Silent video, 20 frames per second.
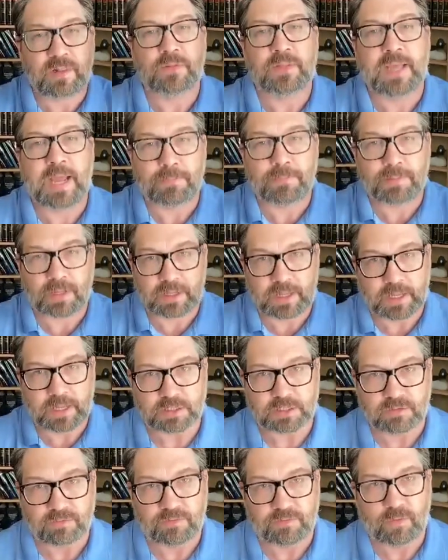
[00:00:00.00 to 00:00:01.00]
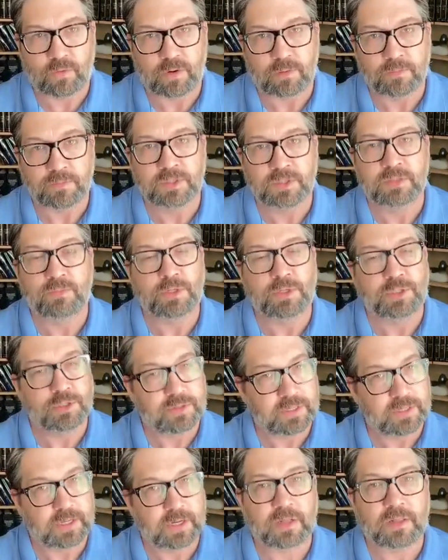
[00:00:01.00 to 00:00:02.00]
out the application forms, which you
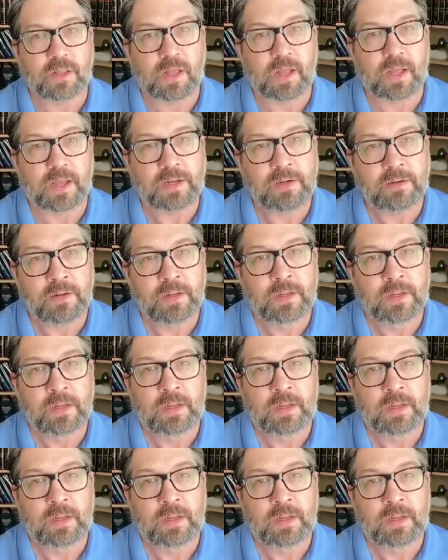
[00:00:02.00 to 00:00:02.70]
can get online,